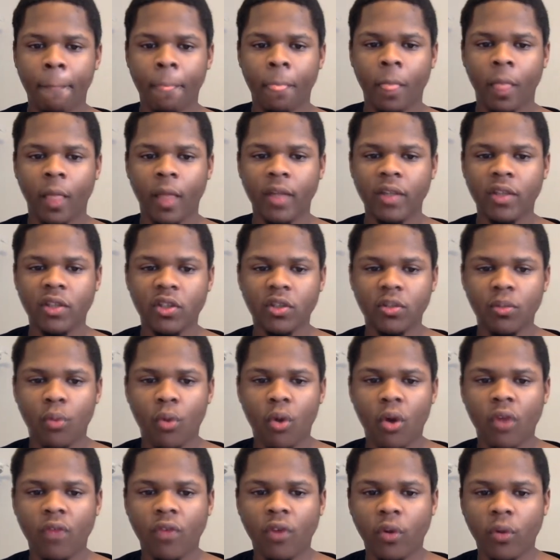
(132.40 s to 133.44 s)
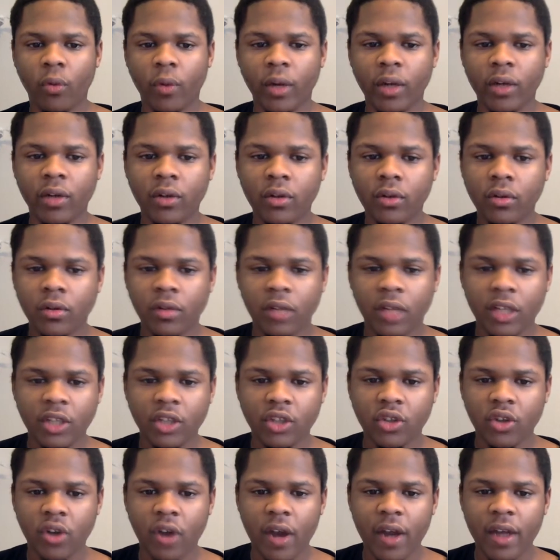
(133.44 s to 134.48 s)
This is more of a rental. Let's
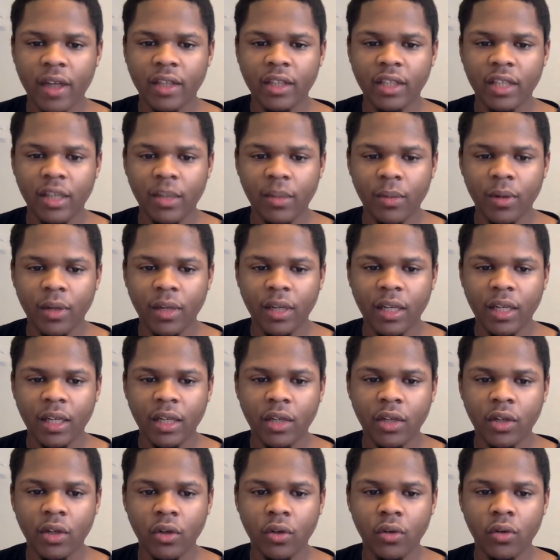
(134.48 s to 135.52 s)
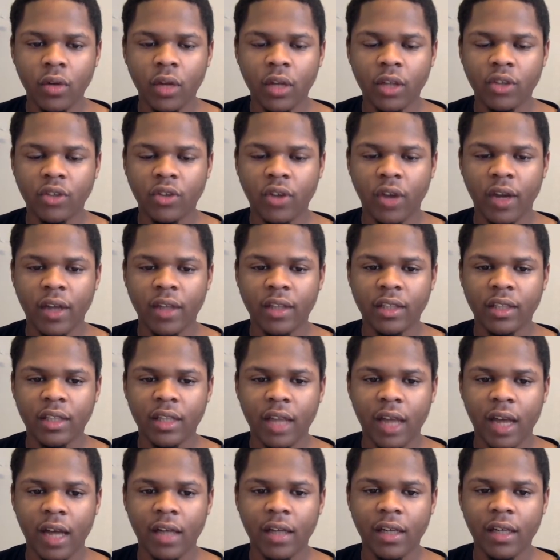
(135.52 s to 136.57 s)
try and see what he can do. Let's try and see
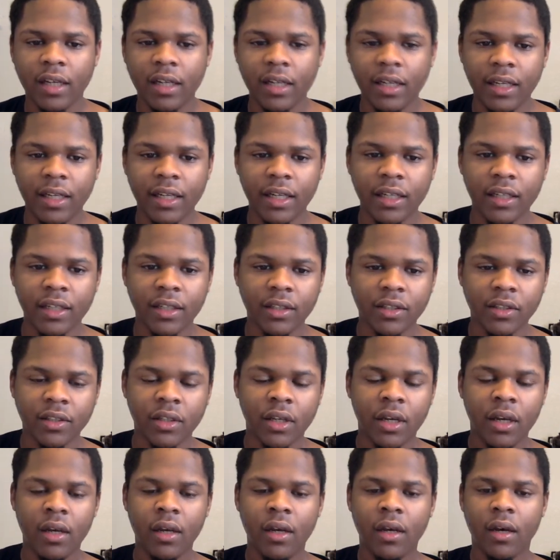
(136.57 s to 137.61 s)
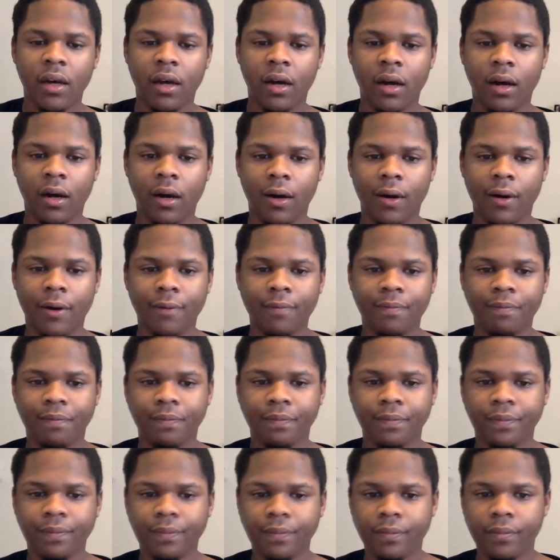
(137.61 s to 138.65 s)
how good he is.
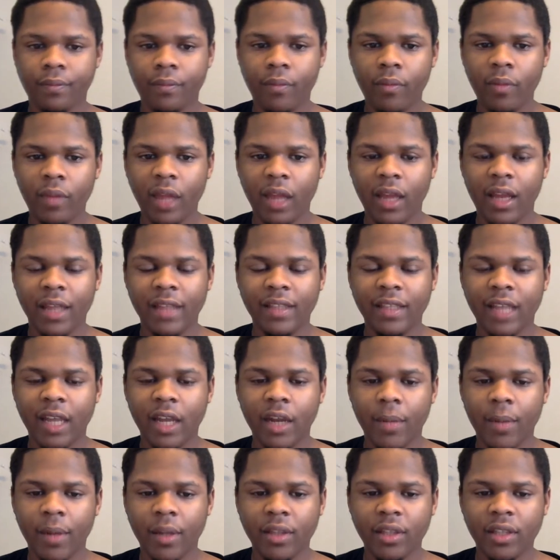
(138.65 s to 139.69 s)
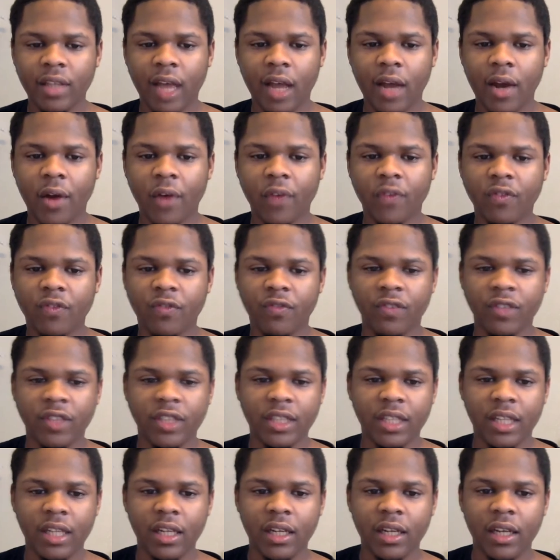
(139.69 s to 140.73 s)
Let's get him inside our
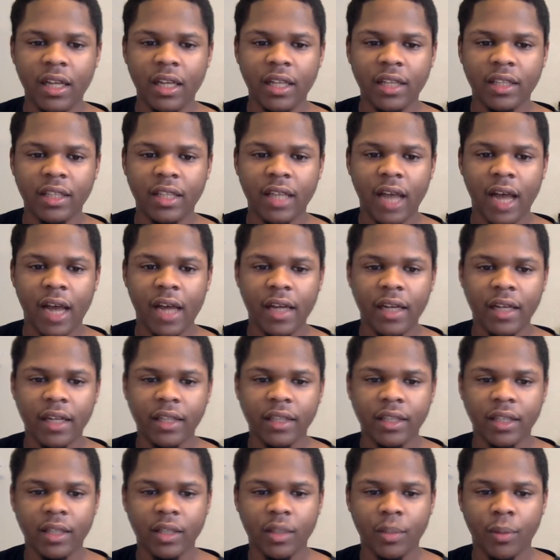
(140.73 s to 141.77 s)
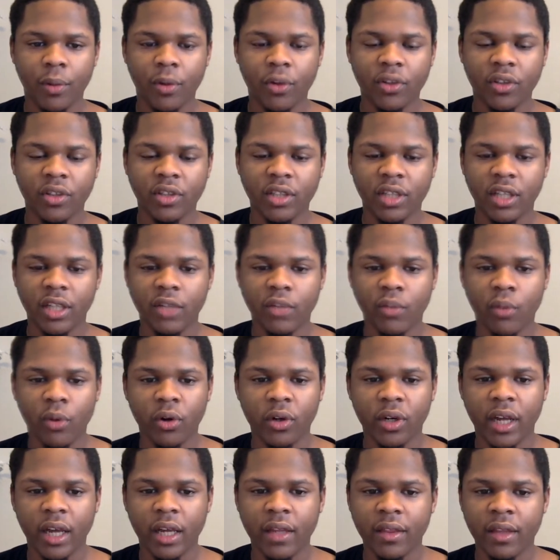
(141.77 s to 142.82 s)
facility and see how he is as a person, see his
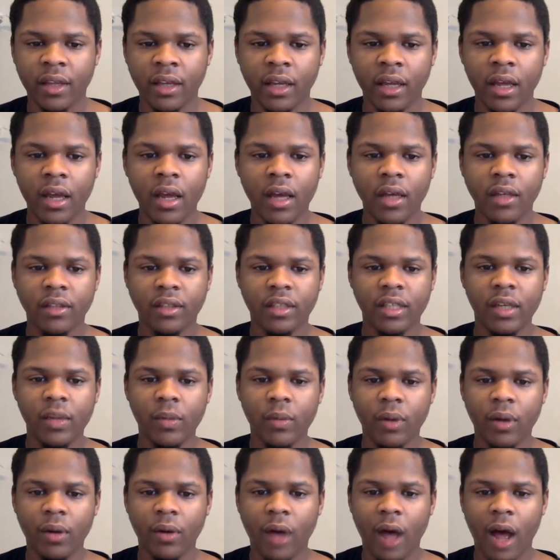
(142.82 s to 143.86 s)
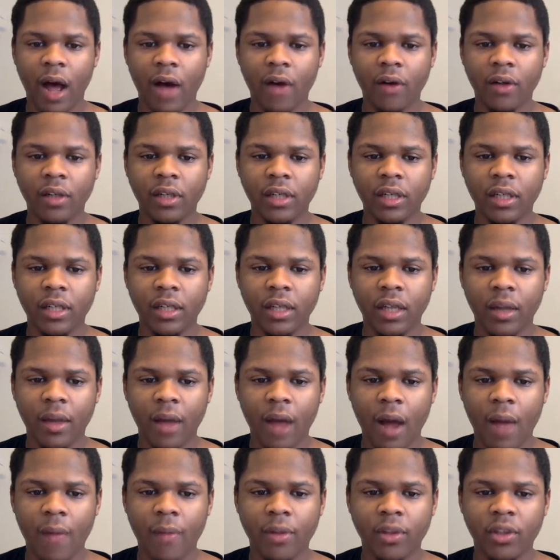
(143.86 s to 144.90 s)
work ethic, see how good and
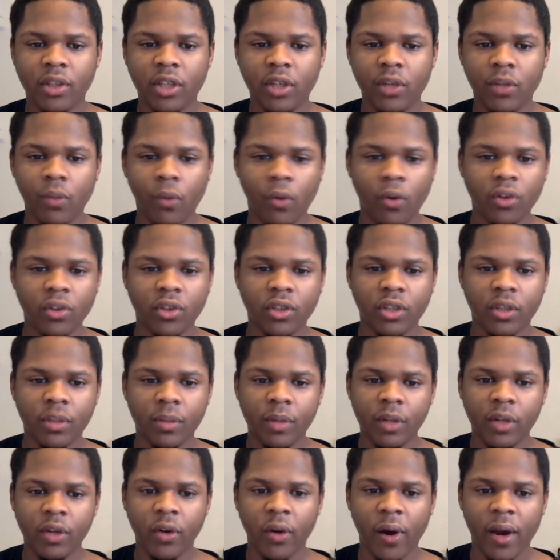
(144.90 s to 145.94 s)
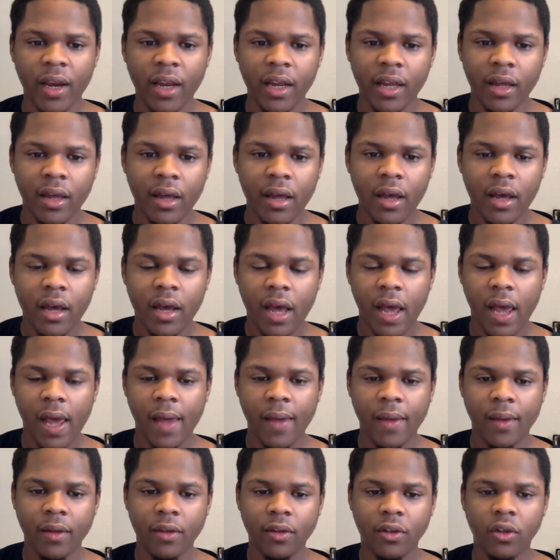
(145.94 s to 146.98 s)
how much he wants to be great.
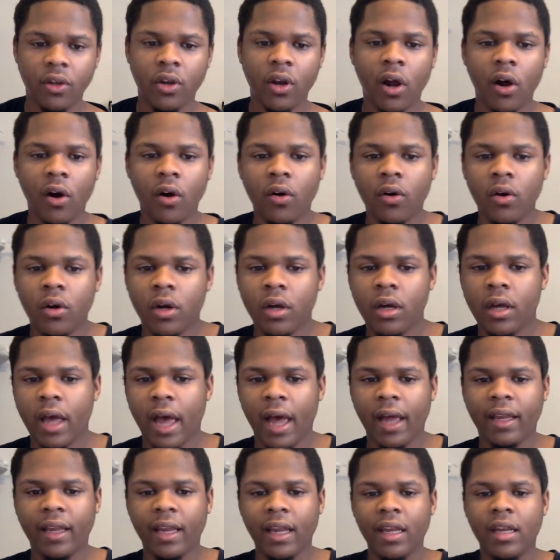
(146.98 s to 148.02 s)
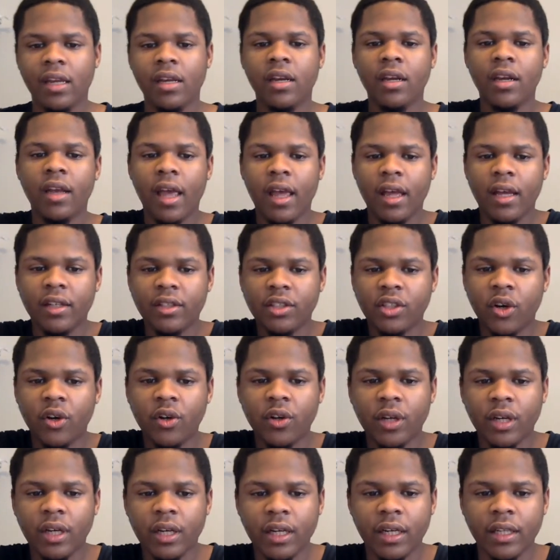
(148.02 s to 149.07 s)
And, you know, at the end of the day,
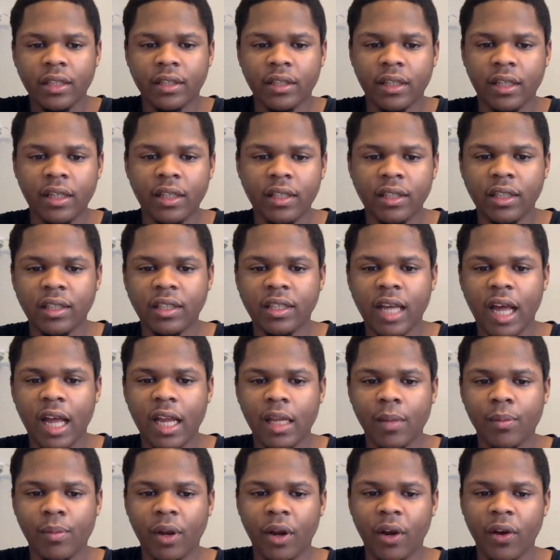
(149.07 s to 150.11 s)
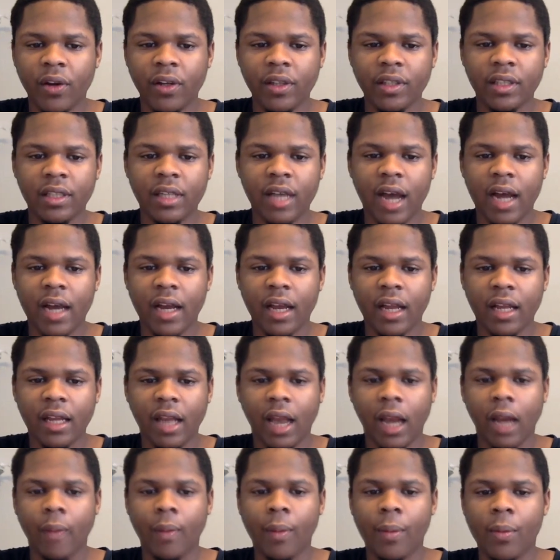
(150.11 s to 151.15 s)
Hezonja, he's a solid player. He's a guy that a
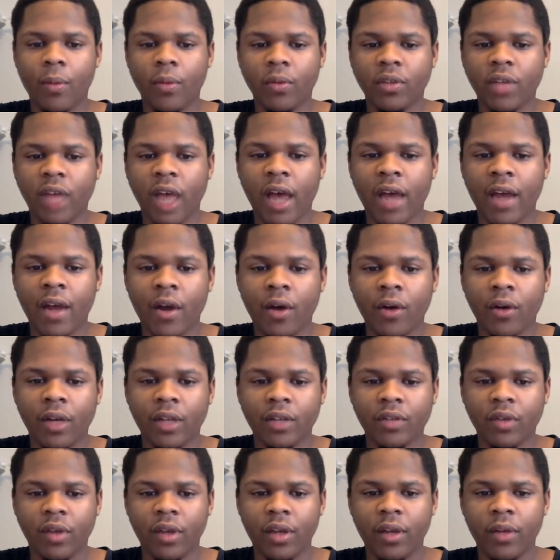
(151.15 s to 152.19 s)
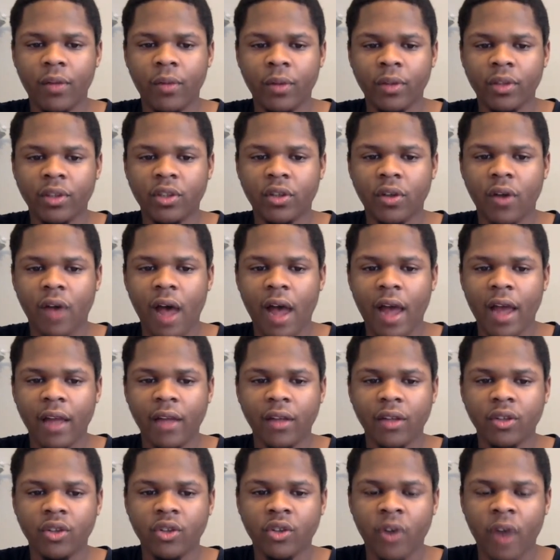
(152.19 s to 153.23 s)
lot of people was high on. That's why he went so high in
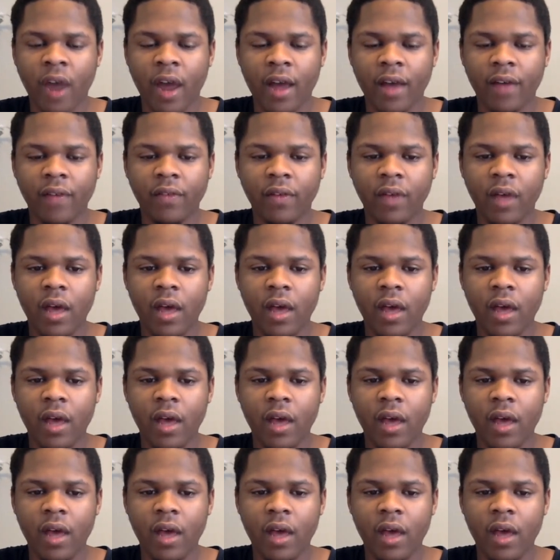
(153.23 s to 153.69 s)
the draft.